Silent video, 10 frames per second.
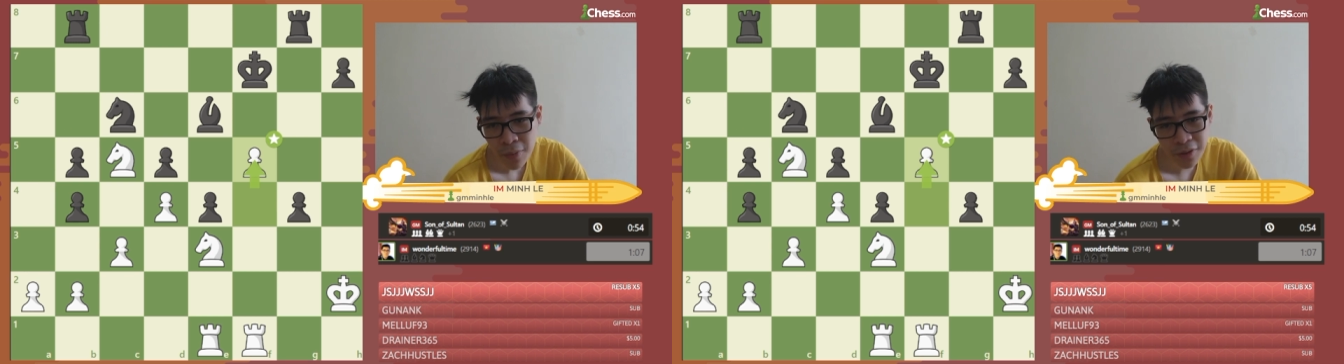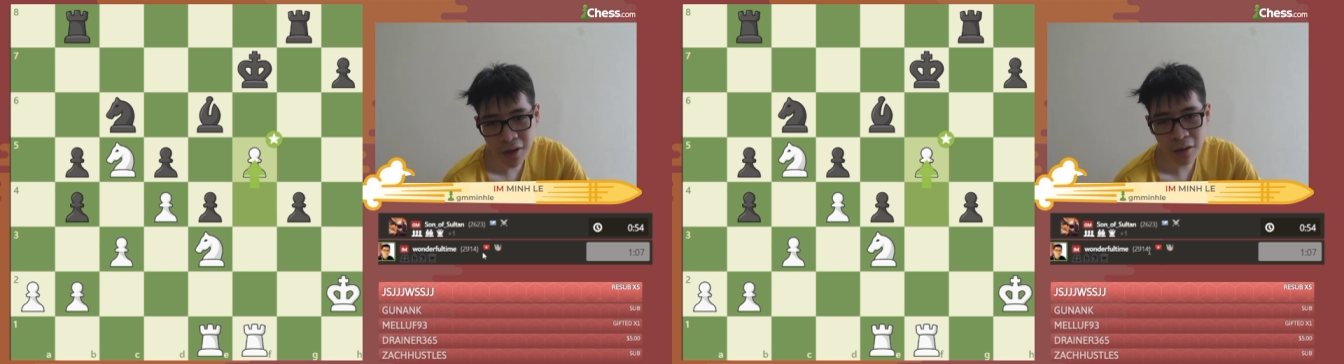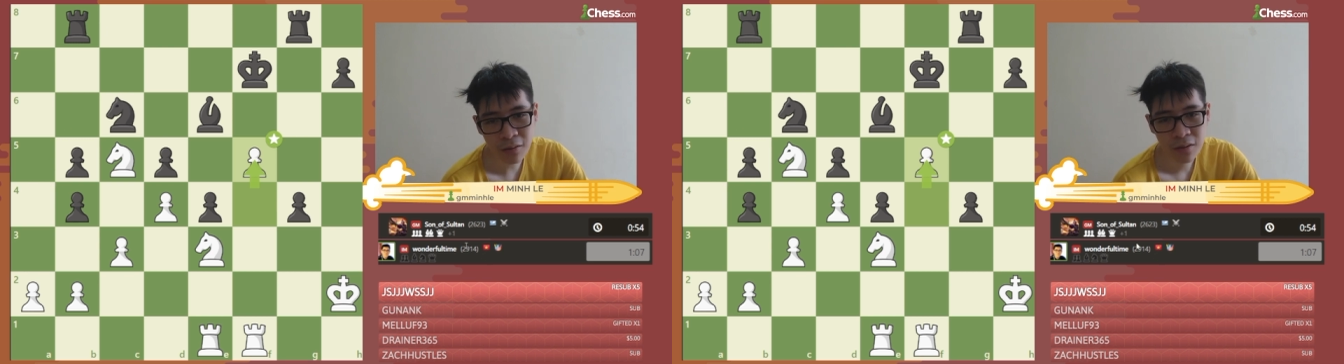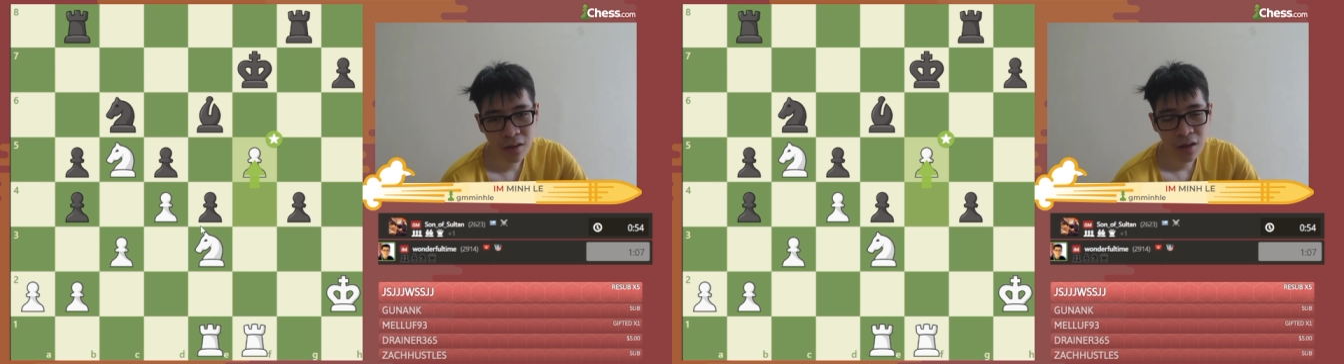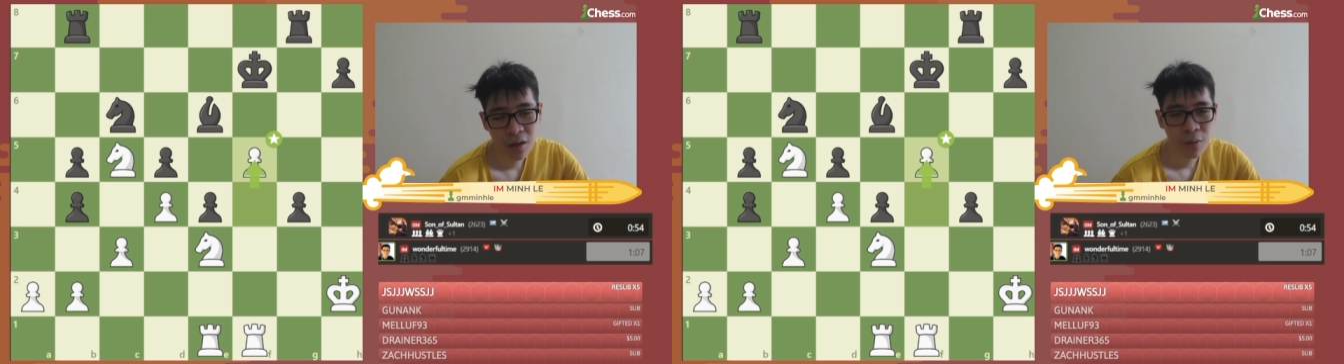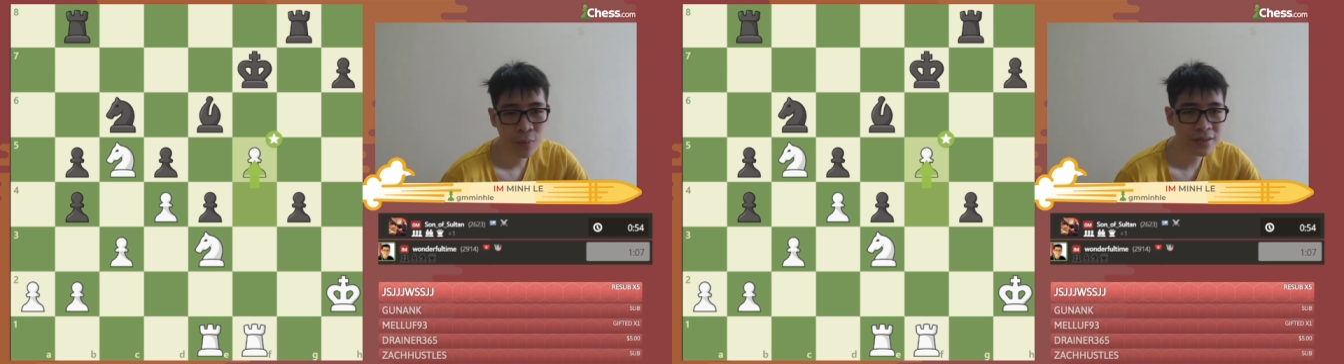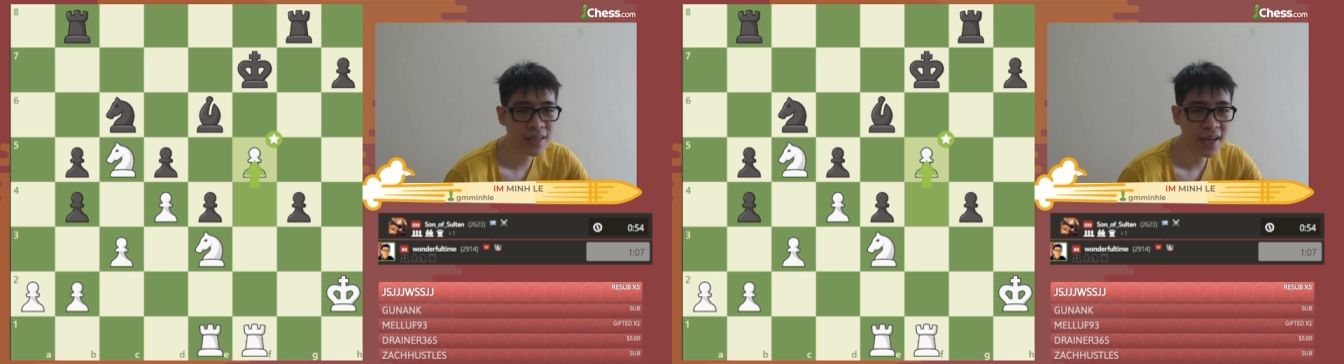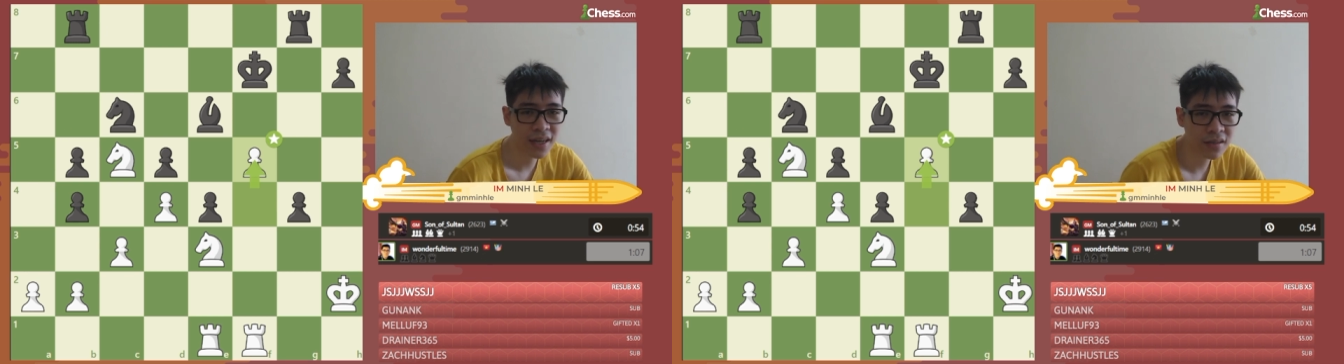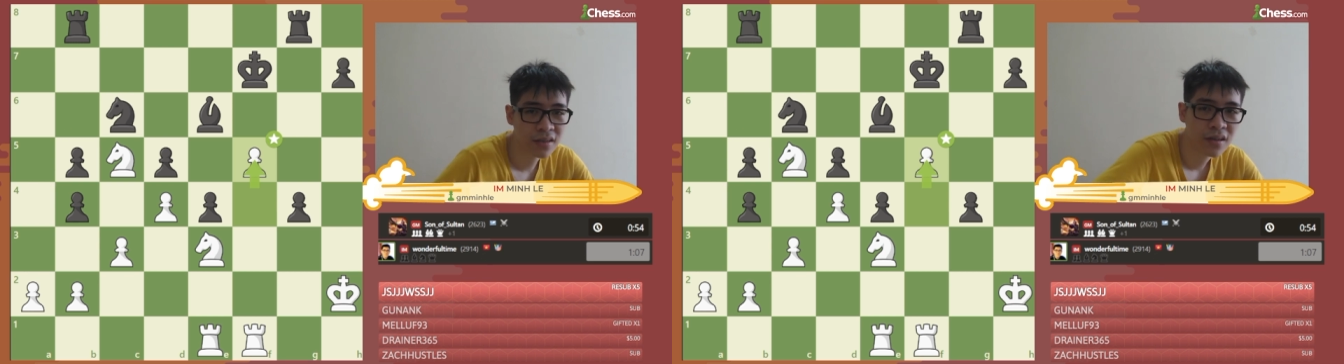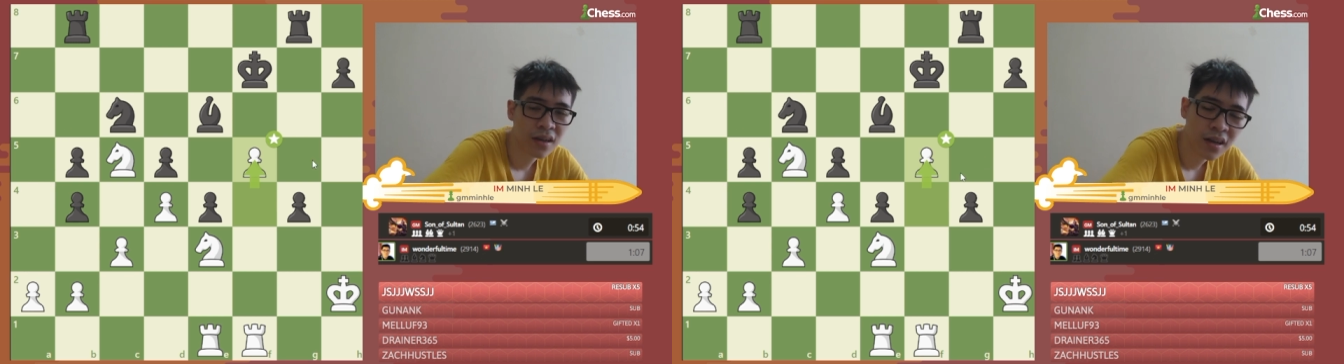you know, once again,
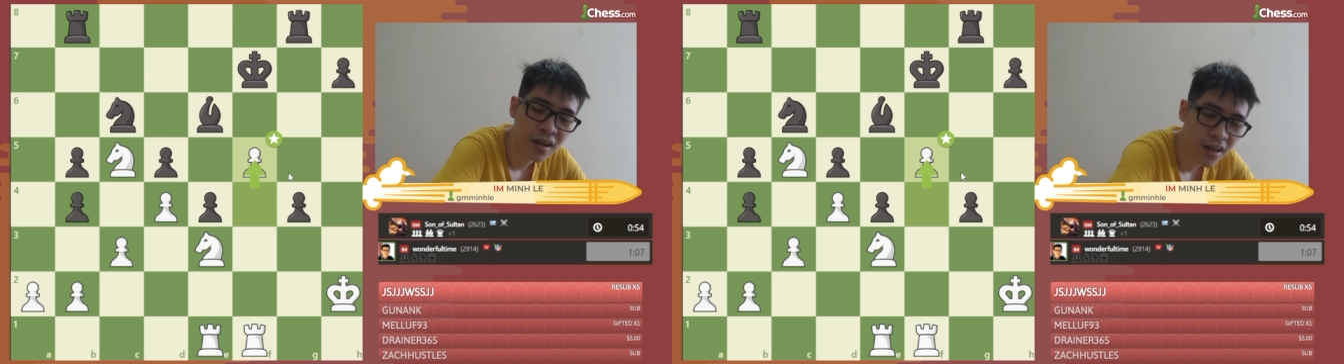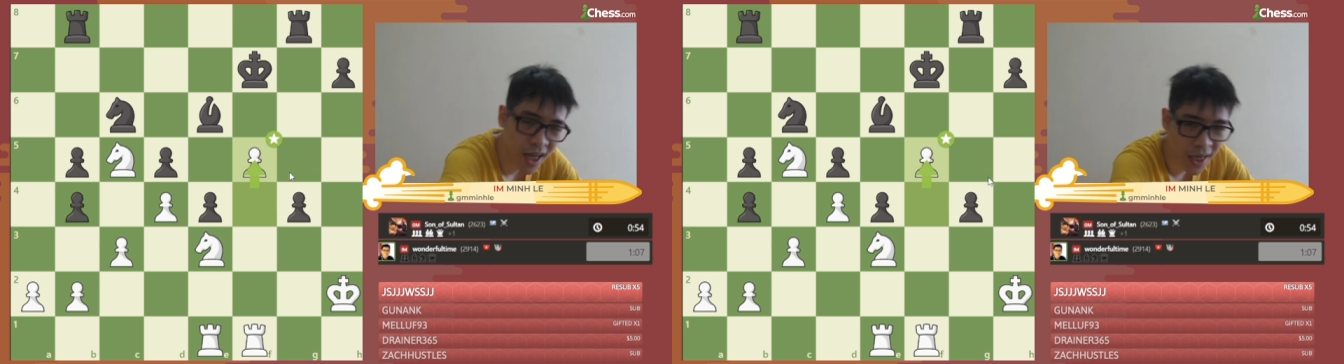he